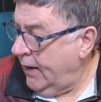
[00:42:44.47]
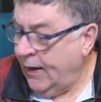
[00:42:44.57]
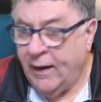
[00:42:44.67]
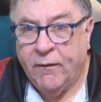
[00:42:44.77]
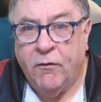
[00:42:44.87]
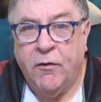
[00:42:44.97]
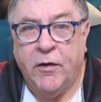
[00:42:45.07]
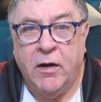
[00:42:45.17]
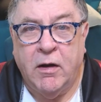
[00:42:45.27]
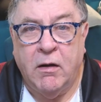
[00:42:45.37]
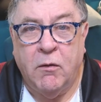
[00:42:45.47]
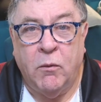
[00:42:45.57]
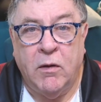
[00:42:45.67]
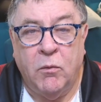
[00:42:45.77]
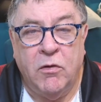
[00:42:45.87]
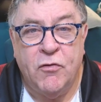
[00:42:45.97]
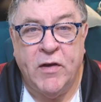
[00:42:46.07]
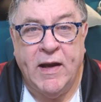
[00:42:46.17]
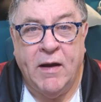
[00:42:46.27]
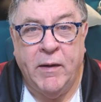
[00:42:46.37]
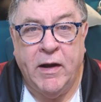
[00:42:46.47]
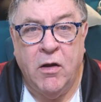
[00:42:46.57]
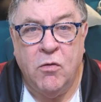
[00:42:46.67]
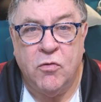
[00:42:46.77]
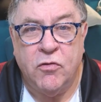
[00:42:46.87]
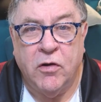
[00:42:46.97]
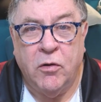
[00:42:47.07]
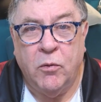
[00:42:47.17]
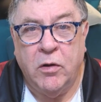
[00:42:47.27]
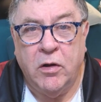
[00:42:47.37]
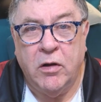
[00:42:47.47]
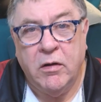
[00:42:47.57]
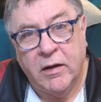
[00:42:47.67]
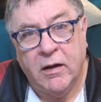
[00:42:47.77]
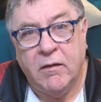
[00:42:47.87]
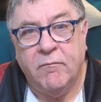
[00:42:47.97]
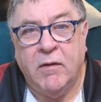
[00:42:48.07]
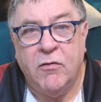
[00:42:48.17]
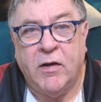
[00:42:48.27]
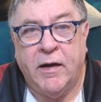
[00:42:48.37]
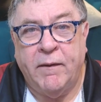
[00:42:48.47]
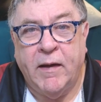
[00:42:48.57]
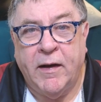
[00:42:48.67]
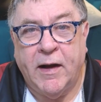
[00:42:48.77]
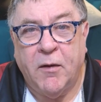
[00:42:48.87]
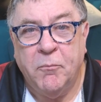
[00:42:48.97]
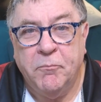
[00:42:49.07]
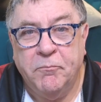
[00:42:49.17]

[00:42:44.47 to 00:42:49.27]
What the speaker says: and we'll see how it goes. So yeah, let's get in there now.